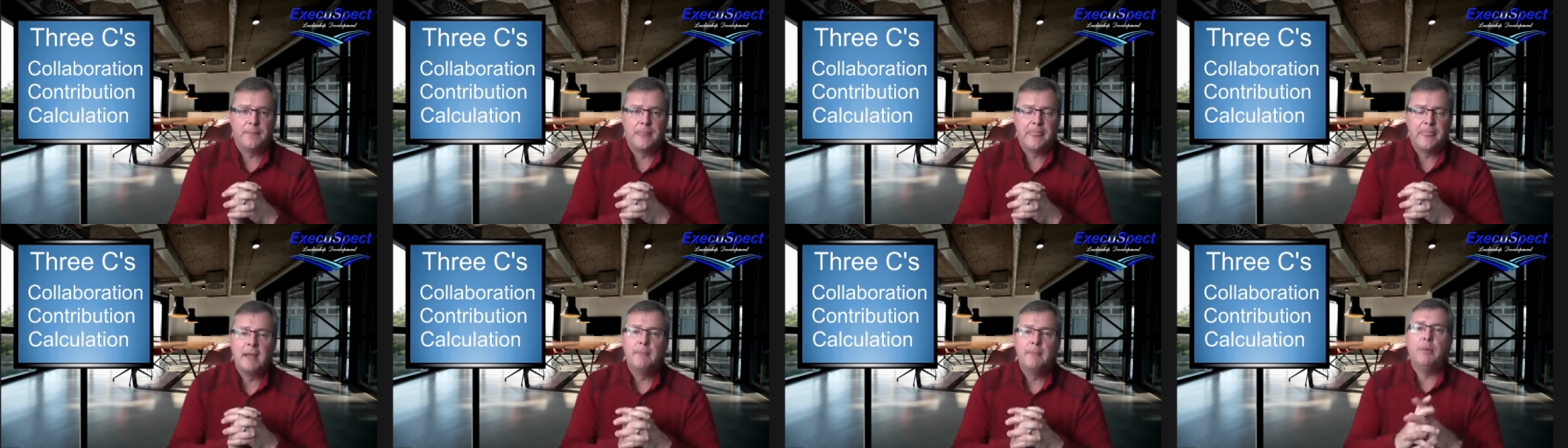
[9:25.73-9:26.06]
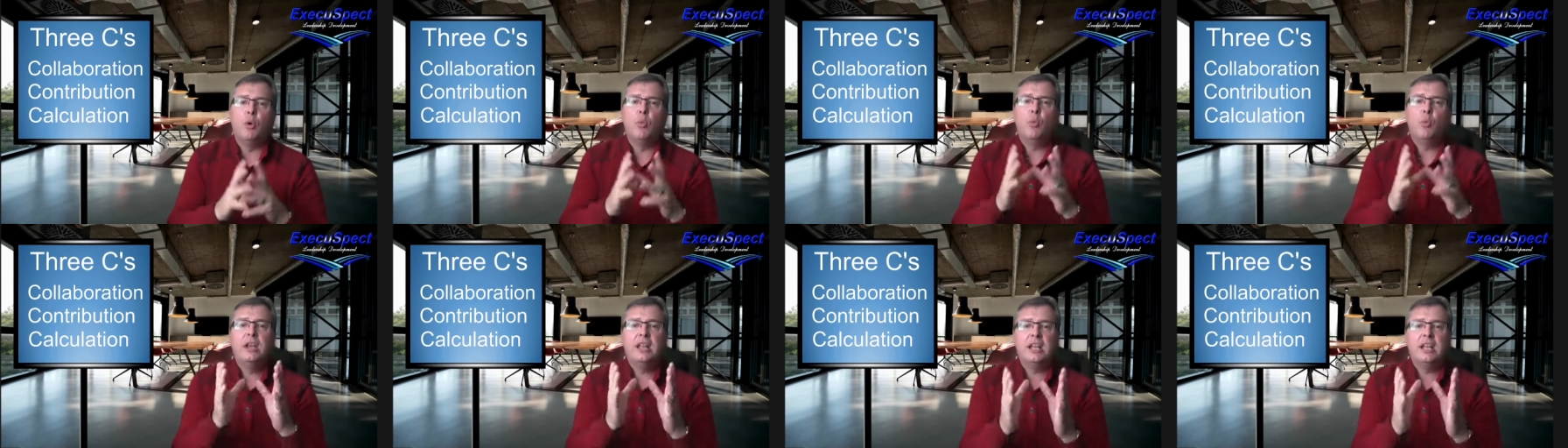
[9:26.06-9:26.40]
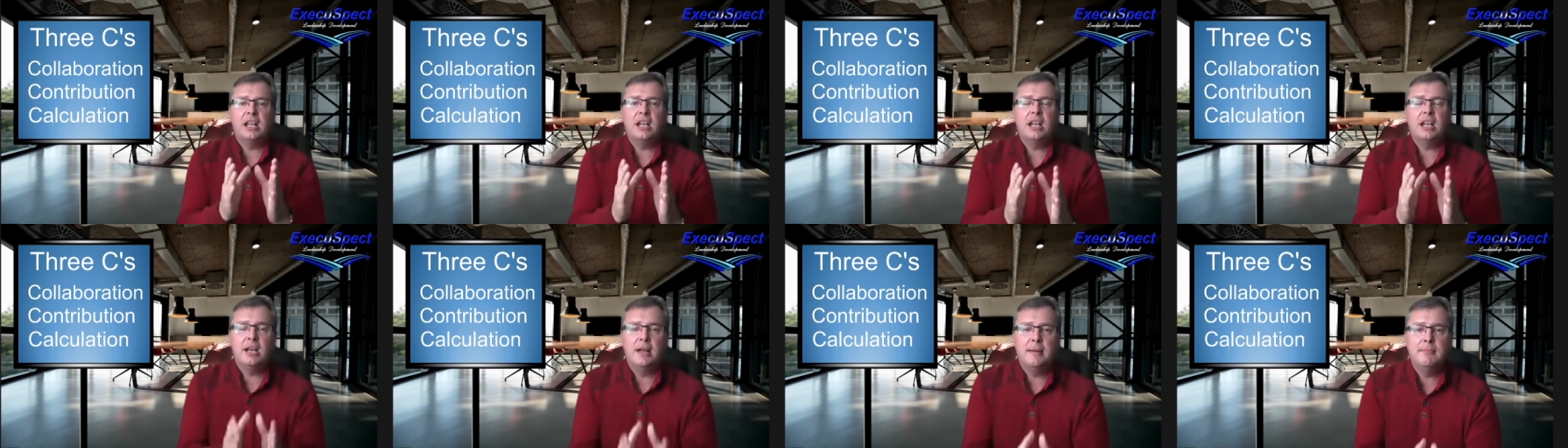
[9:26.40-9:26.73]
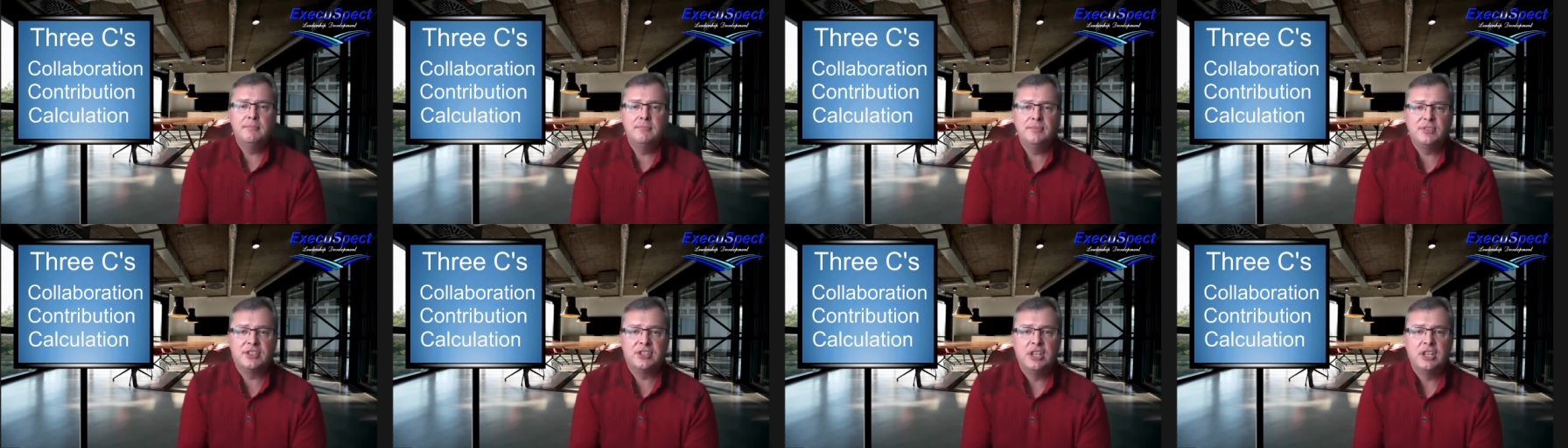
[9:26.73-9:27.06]
But when it
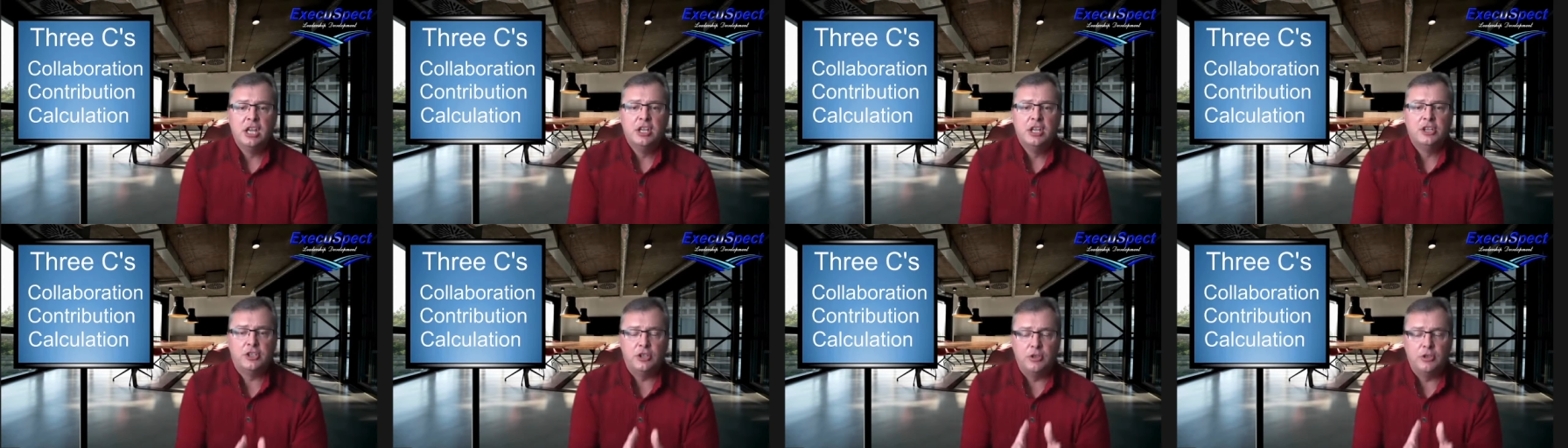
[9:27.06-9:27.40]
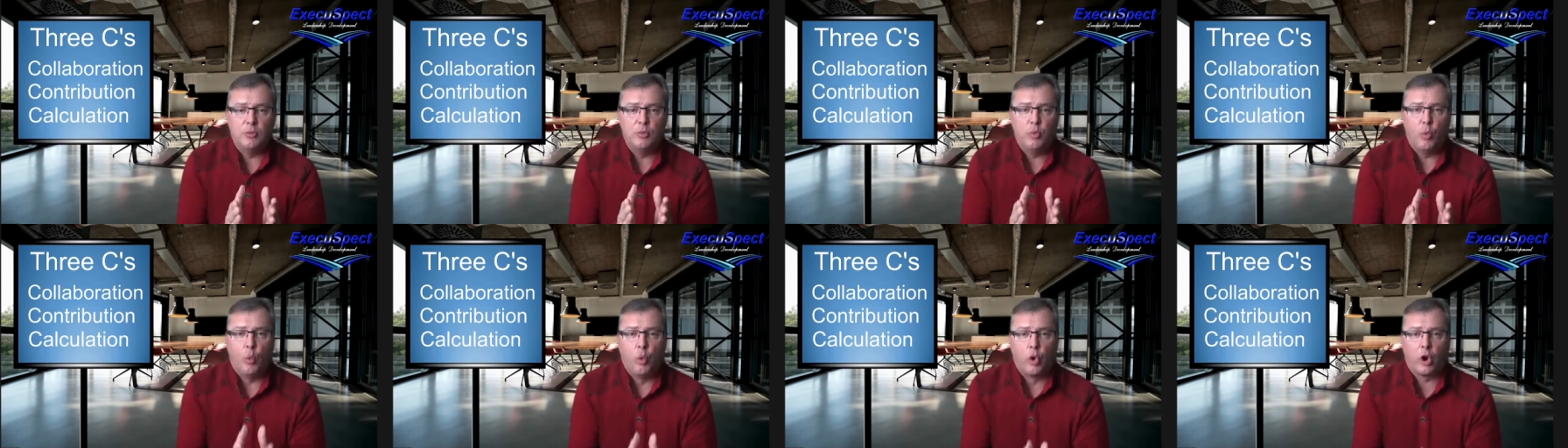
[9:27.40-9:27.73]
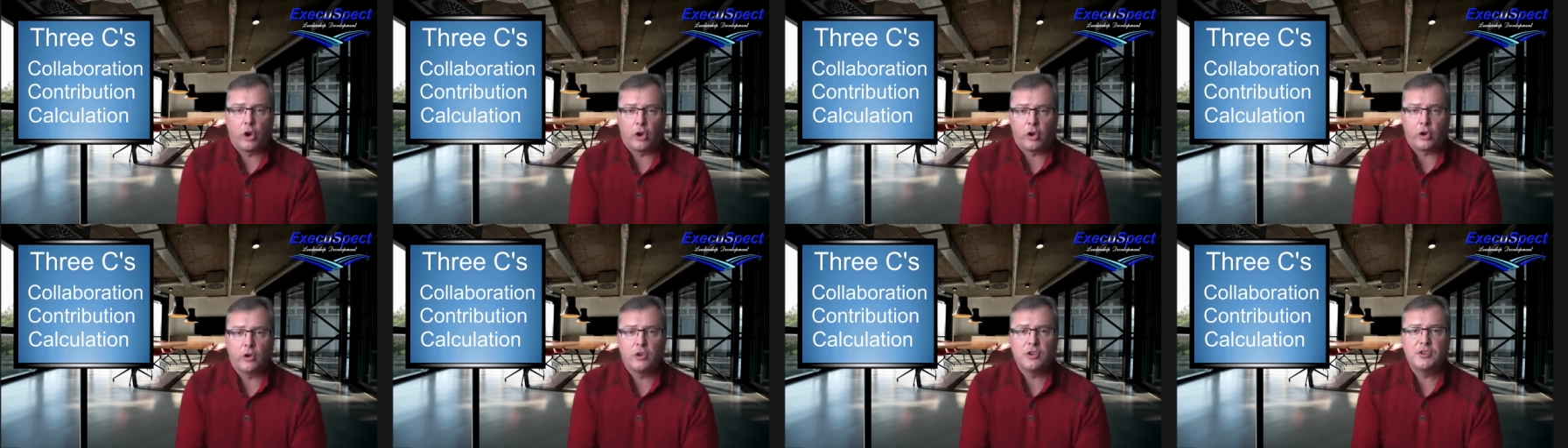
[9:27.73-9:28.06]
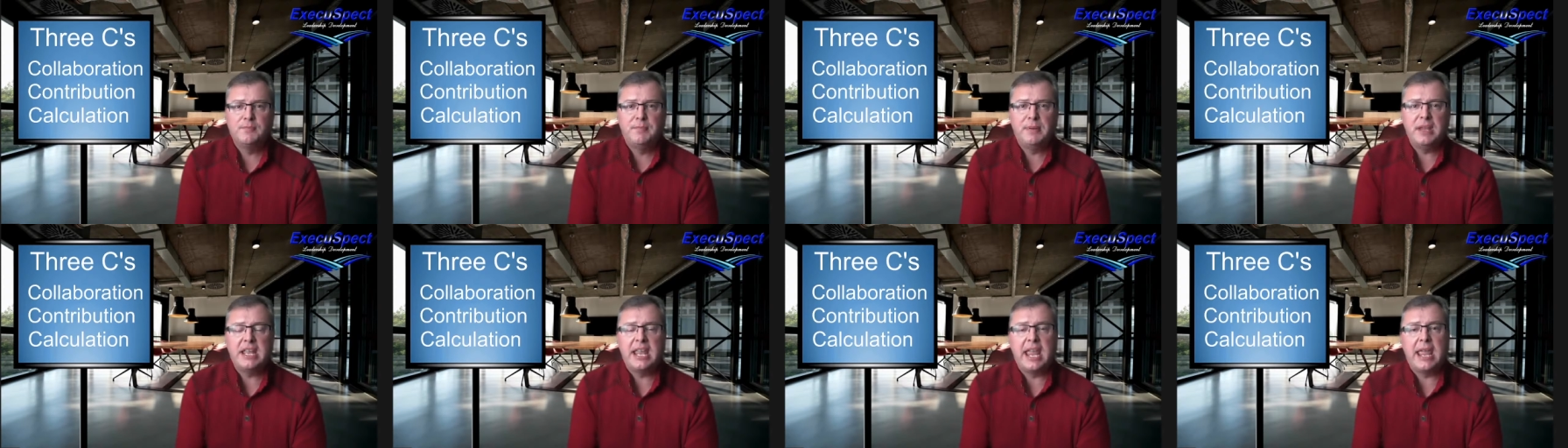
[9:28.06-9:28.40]
comes to workers
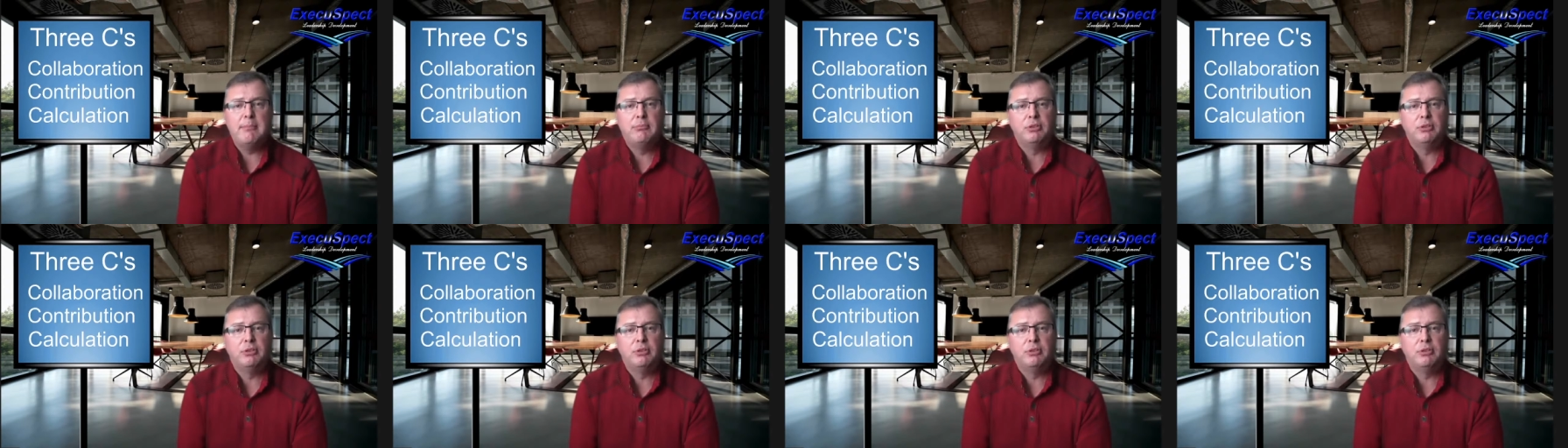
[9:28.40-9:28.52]
being able